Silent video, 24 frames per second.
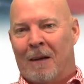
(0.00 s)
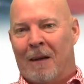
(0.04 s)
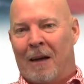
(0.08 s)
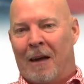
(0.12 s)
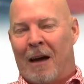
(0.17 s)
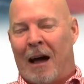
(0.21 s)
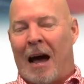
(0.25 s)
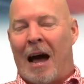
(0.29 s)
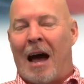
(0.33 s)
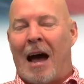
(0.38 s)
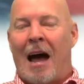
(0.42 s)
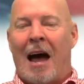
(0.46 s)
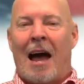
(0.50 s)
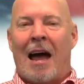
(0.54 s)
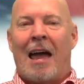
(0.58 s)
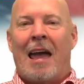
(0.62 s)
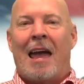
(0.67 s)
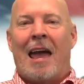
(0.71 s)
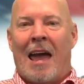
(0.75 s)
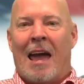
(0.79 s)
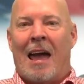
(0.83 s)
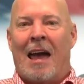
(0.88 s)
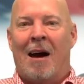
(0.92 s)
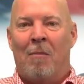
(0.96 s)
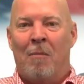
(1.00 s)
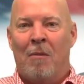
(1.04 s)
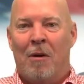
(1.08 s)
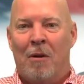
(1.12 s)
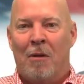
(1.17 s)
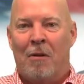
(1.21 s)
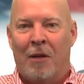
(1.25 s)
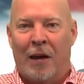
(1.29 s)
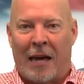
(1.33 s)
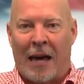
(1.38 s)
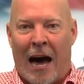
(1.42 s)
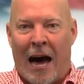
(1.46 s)
I am
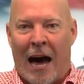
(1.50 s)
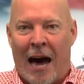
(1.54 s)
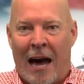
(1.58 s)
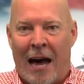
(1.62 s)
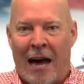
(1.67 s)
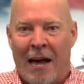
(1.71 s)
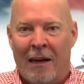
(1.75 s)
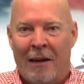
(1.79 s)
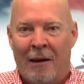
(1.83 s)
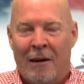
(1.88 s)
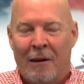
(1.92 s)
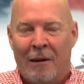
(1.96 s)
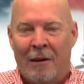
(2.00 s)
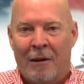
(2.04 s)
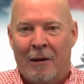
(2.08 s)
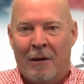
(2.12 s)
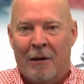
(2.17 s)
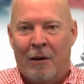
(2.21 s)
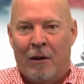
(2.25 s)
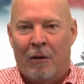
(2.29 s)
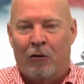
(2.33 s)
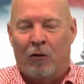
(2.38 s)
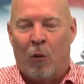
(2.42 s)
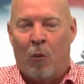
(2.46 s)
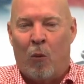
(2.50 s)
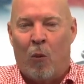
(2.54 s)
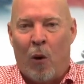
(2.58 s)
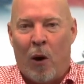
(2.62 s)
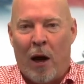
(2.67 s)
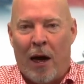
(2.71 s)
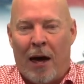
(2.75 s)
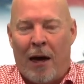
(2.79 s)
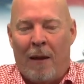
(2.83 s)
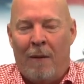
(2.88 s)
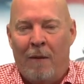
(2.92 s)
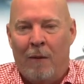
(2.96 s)
the guy to
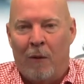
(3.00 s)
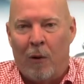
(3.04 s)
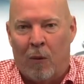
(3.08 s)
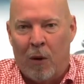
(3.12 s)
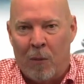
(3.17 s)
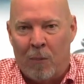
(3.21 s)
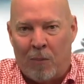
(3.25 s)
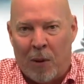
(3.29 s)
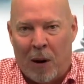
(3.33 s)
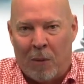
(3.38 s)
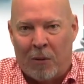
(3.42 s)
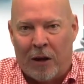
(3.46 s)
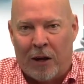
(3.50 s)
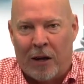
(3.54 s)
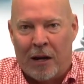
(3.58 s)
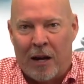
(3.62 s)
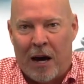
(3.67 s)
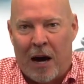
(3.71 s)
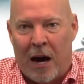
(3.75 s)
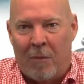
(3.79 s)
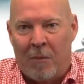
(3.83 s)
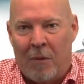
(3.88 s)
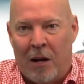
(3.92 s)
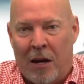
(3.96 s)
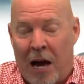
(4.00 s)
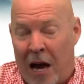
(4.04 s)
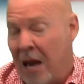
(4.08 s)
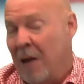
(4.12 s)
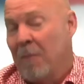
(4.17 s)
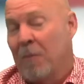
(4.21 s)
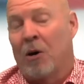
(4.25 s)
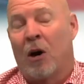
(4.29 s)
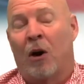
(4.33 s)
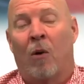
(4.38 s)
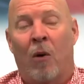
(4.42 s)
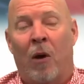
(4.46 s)
win the Republican nominee. I am
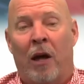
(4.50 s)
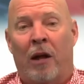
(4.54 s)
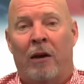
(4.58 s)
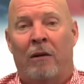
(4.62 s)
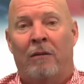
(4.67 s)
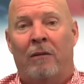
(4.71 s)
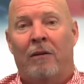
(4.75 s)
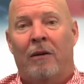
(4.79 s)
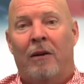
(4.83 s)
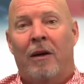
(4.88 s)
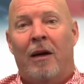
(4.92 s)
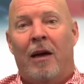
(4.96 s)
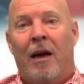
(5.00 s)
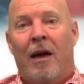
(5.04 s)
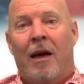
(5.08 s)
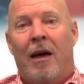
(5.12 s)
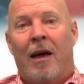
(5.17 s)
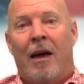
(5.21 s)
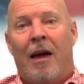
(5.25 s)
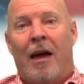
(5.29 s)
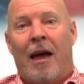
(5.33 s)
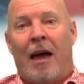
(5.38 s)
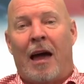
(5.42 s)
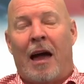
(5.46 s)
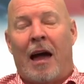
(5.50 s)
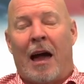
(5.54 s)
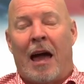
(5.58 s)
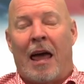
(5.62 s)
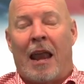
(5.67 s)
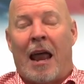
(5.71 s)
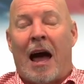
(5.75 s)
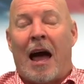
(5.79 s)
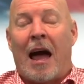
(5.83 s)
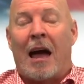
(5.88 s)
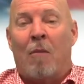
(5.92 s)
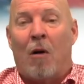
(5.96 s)
going to win. And
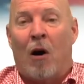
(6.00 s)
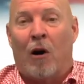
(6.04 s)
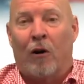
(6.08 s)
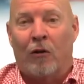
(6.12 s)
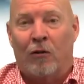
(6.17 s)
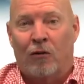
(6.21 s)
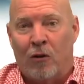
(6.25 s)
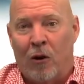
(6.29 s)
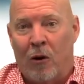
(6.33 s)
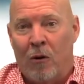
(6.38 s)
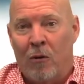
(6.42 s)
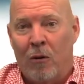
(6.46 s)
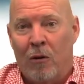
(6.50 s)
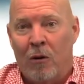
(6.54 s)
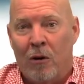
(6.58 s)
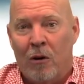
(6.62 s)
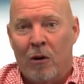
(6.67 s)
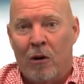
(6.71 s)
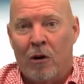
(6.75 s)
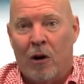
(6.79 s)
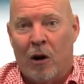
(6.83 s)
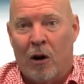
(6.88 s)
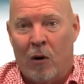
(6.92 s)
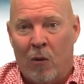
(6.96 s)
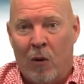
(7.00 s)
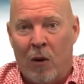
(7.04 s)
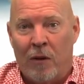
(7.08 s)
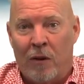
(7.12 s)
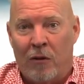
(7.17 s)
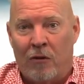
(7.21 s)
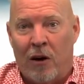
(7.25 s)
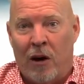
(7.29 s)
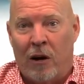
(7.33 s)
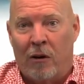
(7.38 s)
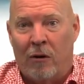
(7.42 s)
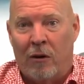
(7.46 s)
I am also going to win the
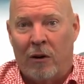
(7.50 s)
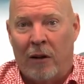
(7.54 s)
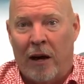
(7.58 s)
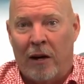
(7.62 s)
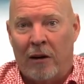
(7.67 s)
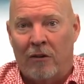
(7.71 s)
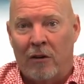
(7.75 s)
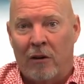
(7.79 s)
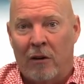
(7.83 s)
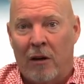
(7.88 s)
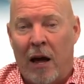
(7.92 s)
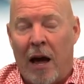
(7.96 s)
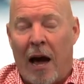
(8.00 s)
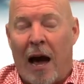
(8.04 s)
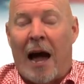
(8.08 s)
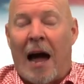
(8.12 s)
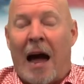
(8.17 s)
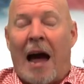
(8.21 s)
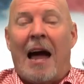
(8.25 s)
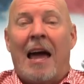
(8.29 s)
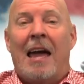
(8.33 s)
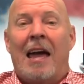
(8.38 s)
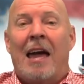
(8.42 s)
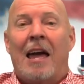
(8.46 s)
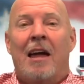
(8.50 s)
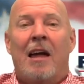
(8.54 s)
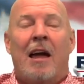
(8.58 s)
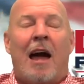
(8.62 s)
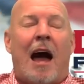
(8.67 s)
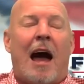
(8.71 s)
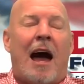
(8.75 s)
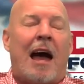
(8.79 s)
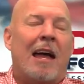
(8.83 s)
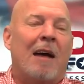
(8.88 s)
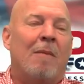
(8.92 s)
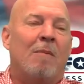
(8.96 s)
general election. I
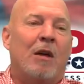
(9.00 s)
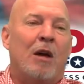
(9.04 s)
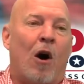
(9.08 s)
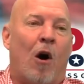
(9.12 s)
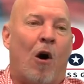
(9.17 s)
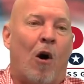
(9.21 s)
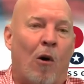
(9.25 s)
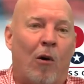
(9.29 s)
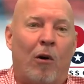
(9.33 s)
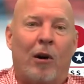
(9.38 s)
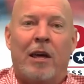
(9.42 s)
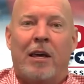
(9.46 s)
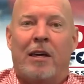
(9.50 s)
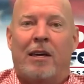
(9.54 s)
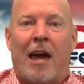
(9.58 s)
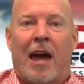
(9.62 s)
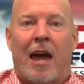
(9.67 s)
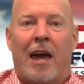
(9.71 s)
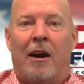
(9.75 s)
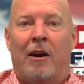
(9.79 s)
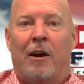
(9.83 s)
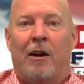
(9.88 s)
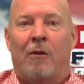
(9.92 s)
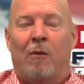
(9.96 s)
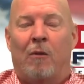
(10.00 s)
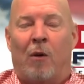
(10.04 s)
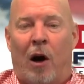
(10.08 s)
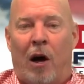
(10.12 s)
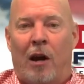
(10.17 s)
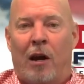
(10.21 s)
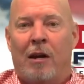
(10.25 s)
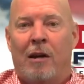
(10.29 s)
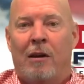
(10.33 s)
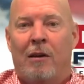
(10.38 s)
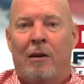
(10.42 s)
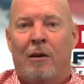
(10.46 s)
am the only candidate
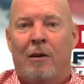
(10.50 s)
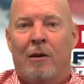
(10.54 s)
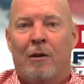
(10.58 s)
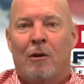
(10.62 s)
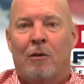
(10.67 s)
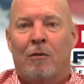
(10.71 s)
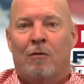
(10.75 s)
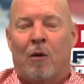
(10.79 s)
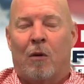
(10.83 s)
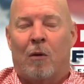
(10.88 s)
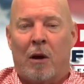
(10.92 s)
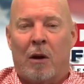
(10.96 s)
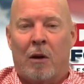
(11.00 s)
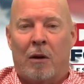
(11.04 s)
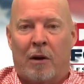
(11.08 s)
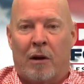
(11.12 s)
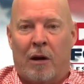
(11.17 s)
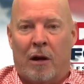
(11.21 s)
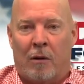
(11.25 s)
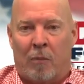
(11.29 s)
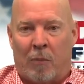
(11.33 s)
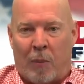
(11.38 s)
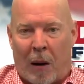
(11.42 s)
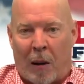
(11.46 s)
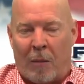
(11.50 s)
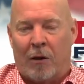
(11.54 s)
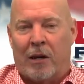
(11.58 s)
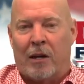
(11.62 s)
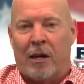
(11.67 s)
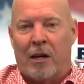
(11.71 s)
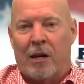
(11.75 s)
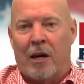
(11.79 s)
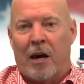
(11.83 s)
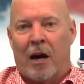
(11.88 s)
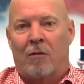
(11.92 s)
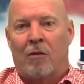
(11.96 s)
running for
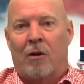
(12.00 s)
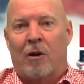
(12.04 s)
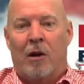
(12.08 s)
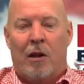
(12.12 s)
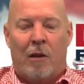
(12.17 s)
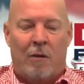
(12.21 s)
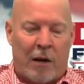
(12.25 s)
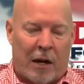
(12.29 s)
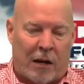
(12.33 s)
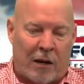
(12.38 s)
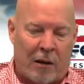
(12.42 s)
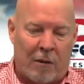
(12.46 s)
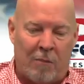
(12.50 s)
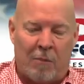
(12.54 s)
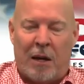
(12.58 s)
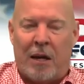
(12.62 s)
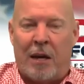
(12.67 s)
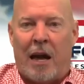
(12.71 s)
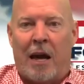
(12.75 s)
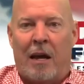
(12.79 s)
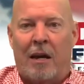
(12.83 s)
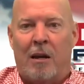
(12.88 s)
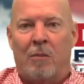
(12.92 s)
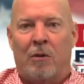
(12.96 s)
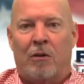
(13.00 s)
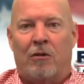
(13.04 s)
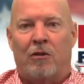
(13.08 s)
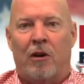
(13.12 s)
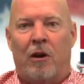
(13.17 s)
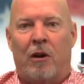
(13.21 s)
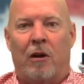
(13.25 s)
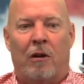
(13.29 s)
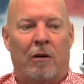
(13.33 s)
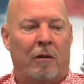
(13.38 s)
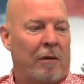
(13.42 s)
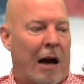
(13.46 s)
Republican governor that can beat Andy
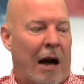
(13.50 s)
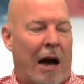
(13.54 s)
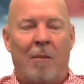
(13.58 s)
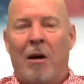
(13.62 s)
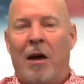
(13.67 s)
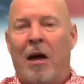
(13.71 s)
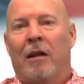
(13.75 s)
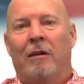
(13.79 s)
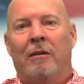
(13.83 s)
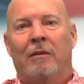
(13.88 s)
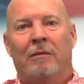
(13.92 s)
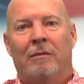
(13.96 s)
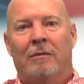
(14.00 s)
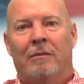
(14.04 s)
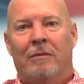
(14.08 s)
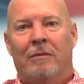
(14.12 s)
Beshear. I'm it.